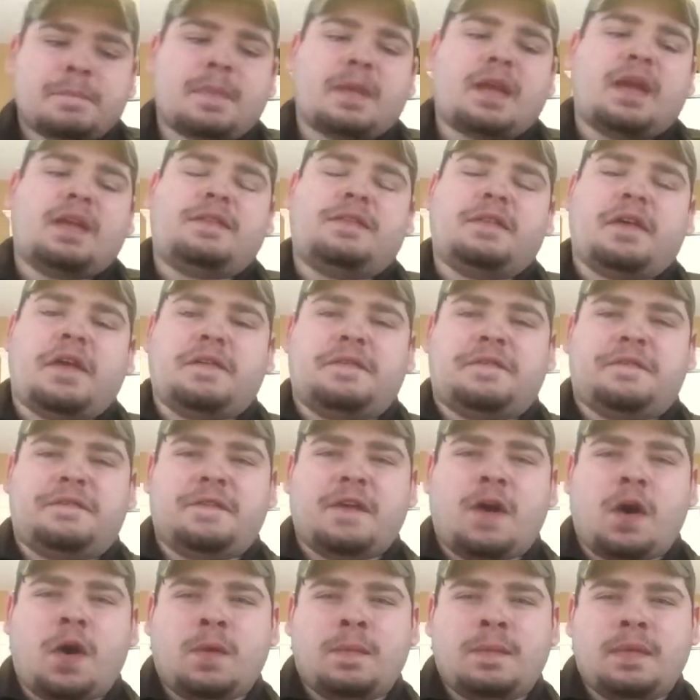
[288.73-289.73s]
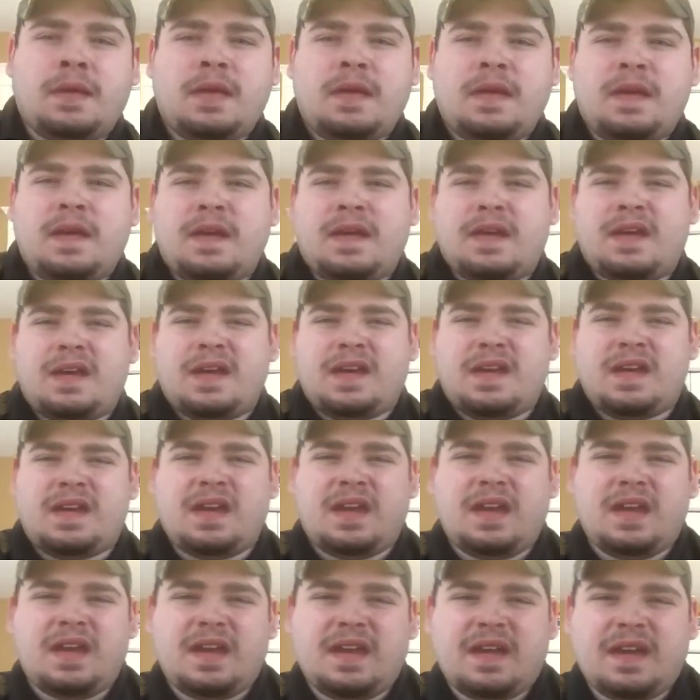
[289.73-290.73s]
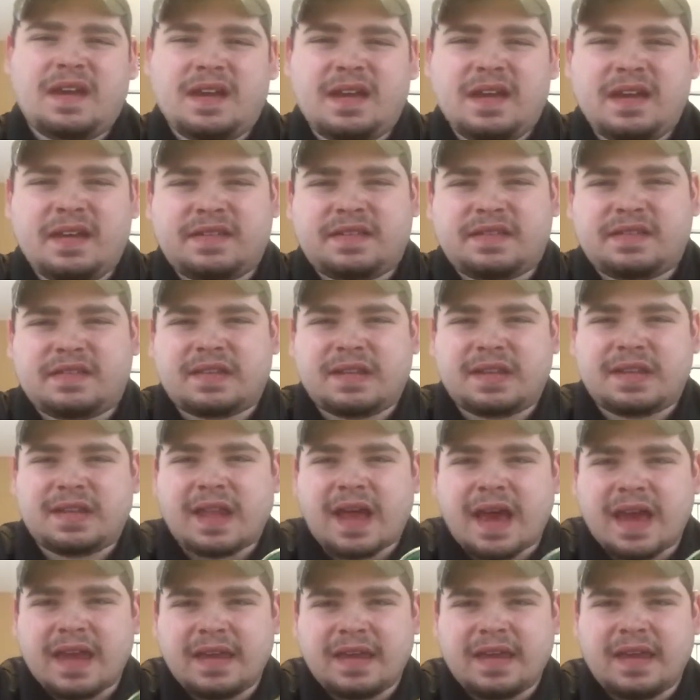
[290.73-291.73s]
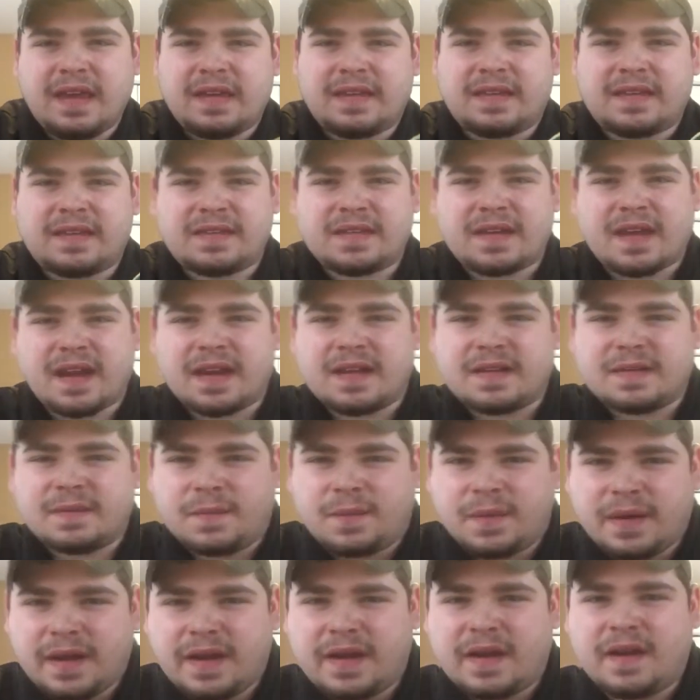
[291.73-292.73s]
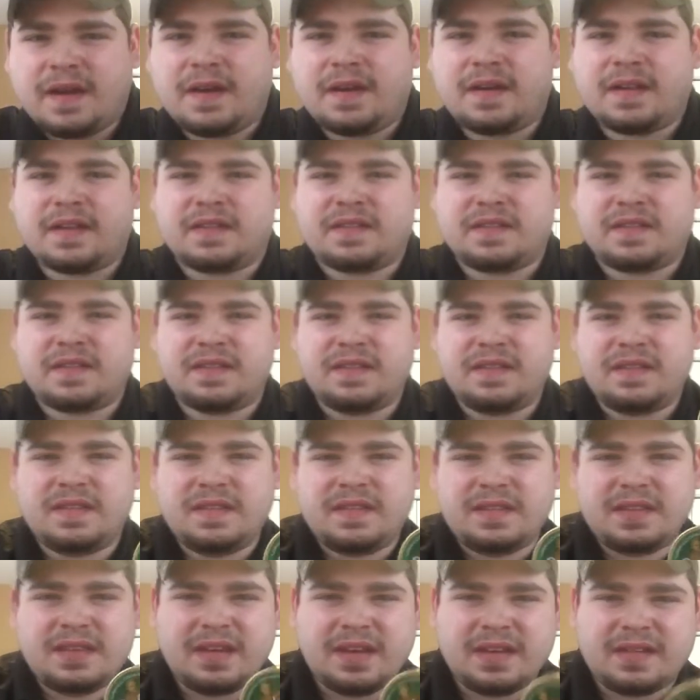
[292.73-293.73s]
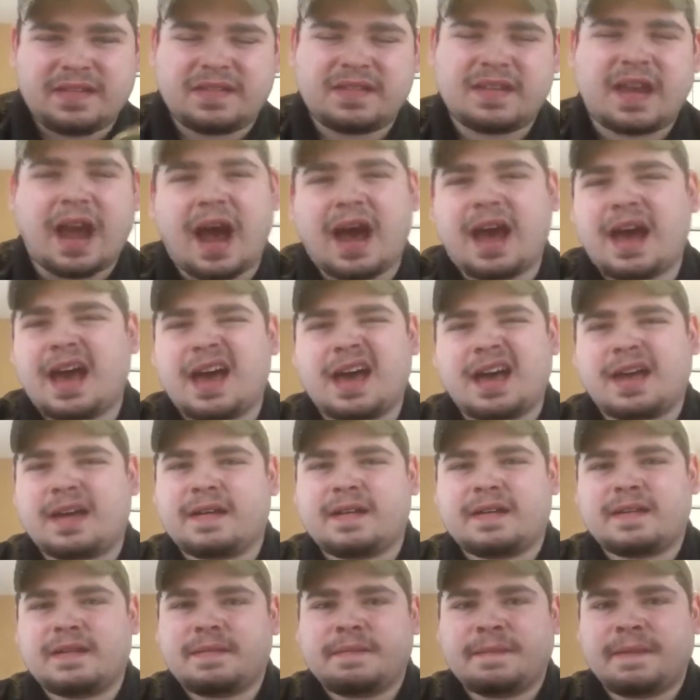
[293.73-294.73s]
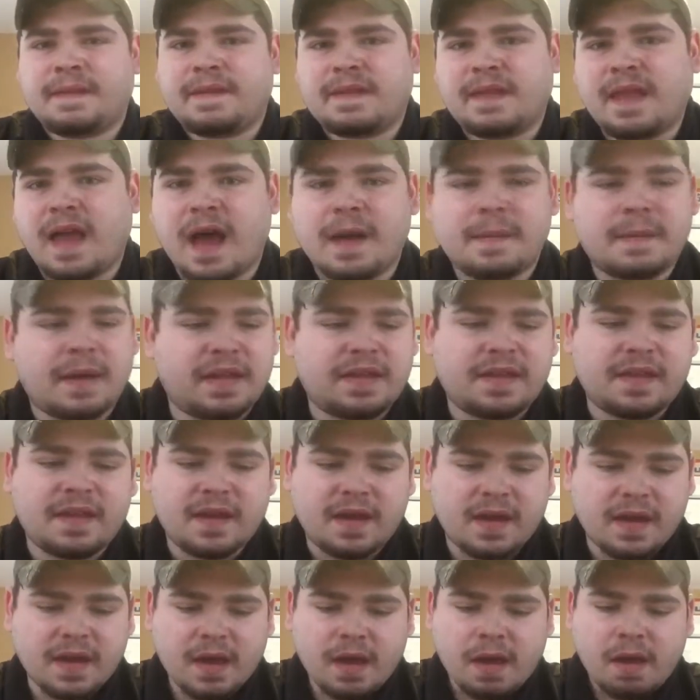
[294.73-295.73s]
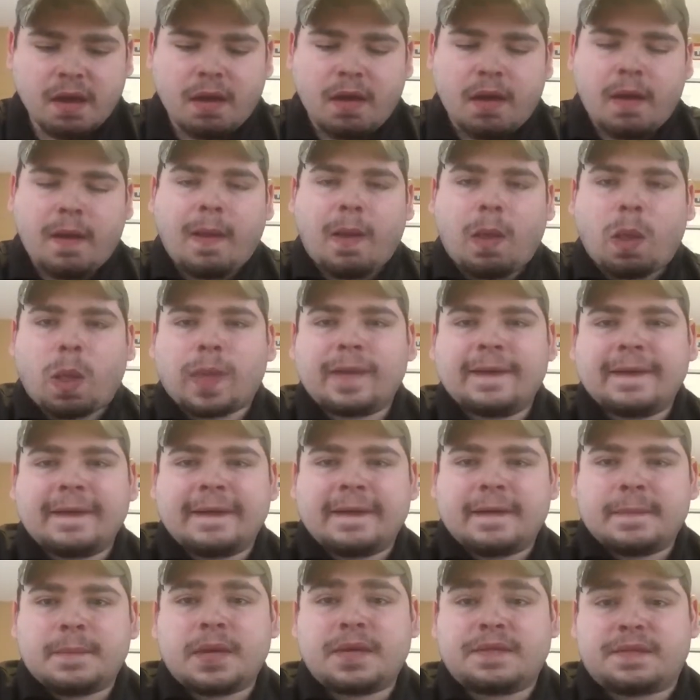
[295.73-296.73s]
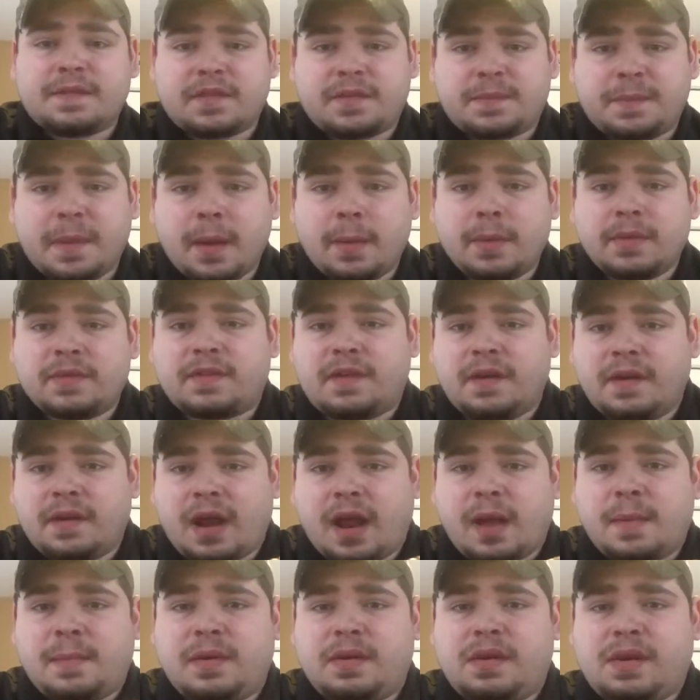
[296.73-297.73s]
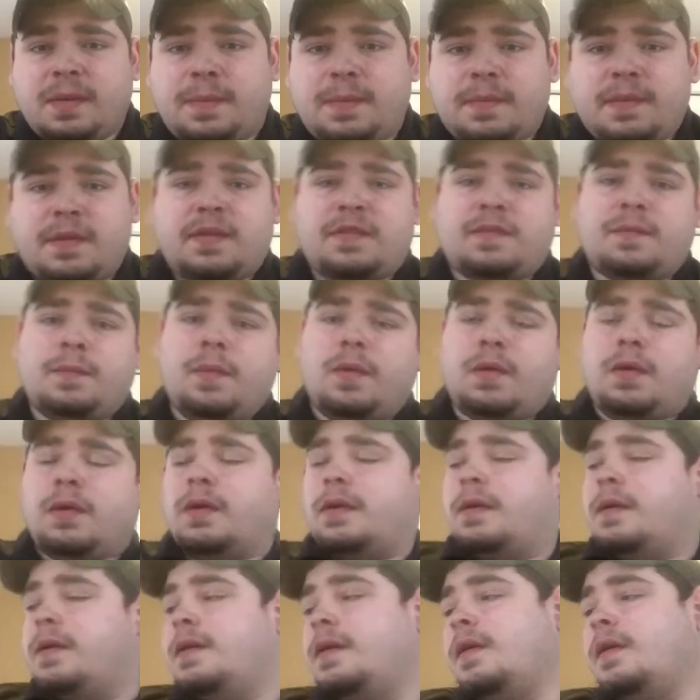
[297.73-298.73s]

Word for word: It's very foamy. It, it it's light. It's kind of weird. It's it's ah not my thing. But if the spit was good, I'd be dipping this more.